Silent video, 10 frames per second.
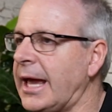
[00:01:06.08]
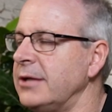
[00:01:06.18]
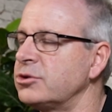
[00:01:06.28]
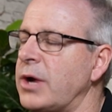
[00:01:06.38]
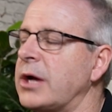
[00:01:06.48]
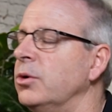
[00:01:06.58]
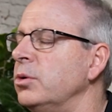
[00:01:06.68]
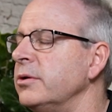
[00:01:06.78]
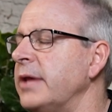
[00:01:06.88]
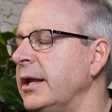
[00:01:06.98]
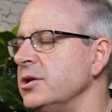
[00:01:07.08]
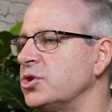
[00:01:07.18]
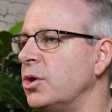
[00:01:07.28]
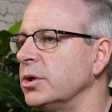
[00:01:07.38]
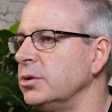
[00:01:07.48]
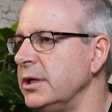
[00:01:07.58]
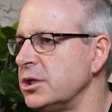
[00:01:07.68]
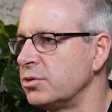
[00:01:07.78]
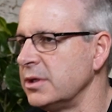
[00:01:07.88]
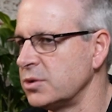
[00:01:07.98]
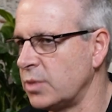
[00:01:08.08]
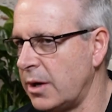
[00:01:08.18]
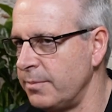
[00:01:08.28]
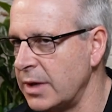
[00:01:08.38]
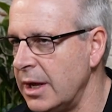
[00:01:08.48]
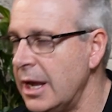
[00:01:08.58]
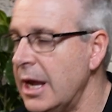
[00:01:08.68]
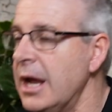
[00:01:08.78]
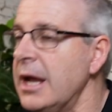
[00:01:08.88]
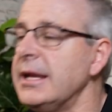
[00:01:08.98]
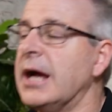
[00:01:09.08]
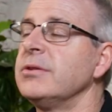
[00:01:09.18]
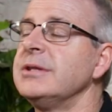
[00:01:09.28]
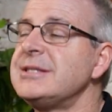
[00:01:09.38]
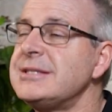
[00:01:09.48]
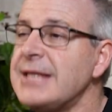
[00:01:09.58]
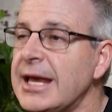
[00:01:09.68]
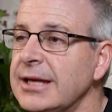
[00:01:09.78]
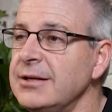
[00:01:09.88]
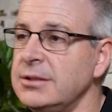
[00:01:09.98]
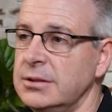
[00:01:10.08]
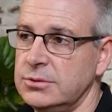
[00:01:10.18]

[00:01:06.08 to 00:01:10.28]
and track all of that historical history as well. Now, the second